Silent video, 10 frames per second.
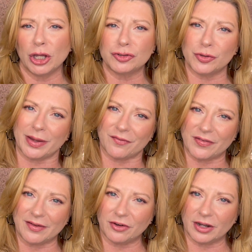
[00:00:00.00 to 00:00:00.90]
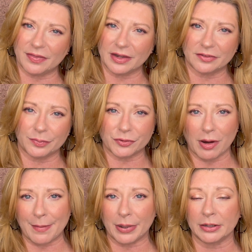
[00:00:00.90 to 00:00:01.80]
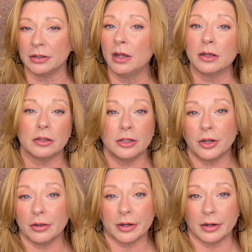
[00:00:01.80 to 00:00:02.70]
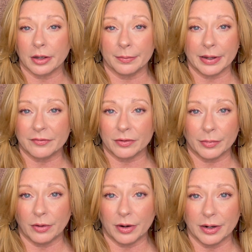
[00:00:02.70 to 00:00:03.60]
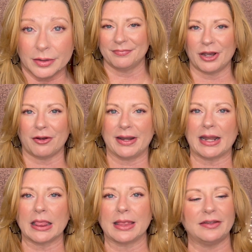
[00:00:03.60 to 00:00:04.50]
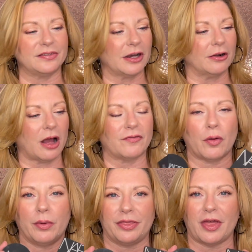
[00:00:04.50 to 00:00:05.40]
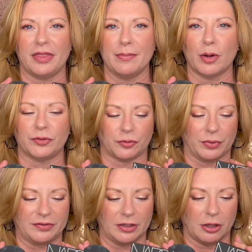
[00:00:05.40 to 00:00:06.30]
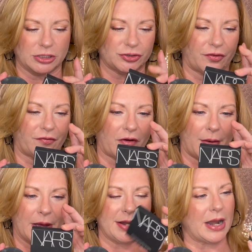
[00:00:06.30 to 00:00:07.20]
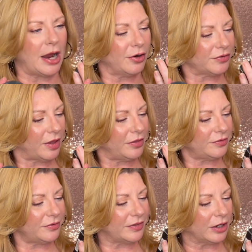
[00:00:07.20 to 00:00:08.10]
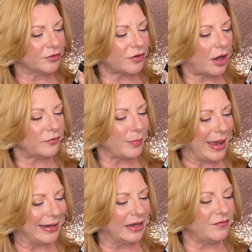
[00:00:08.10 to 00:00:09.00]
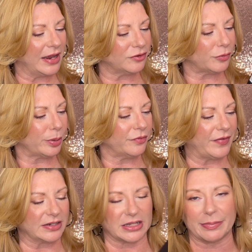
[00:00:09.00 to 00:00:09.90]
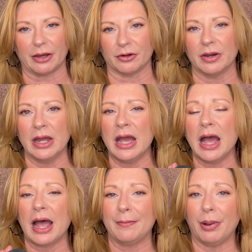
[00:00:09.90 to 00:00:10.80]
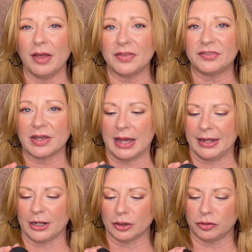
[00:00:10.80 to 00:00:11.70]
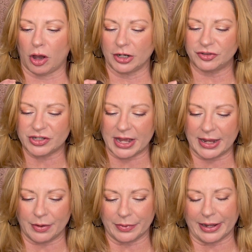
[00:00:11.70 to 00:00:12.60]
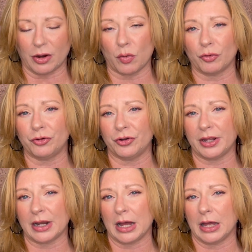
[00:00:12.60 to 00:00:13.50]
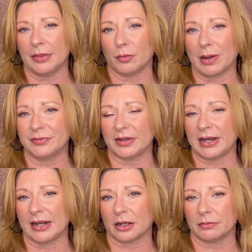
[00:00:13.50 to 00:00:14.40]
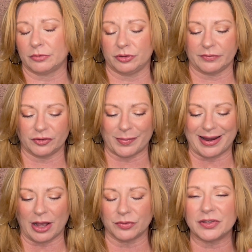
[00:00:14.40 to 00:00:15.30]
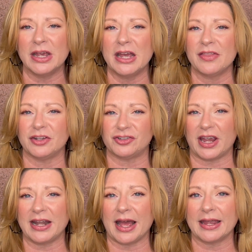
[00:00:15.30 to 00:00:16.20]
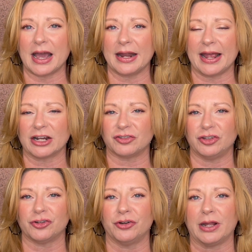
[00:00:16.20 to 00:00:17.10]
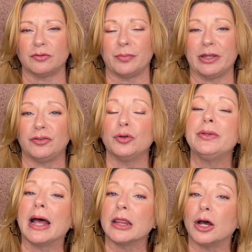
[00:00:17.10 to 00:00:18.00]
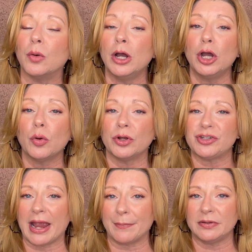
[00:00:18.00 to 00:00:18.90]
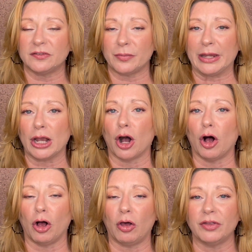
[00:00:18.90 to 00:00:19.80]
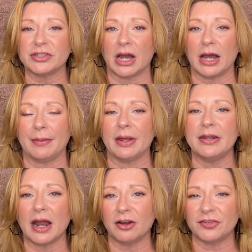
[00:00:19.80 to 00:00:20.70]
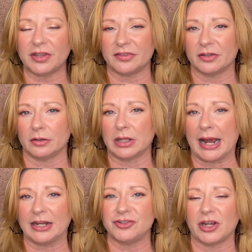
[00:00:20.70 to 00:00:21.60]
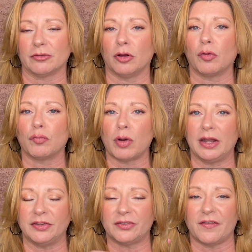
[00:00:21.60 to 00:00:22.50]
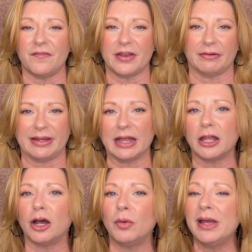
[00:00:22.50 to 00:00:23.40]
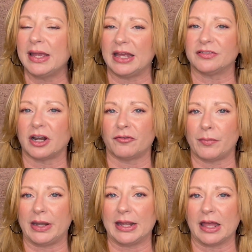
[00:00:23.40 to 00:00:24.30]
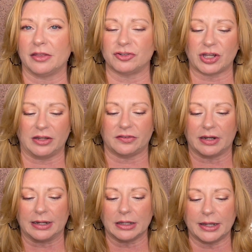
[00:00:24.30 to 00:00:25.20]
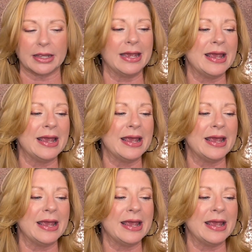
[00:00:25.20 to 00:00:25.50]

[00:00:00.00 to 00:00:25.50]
do me a favor and hit that subscribe button. You know you're gonna come back for more. All right, let's start off with the most recent launch from NARS. This is their Soft Matte Advanced Perfecting Powder. I bought this on launch day, and when I ordered it on the website and had it delivered to my house, the shade I got actually turned out to be too yellow, which happens to me all the time. NARS as a line in general runs very yellow. It's hard for me to get shades that I like.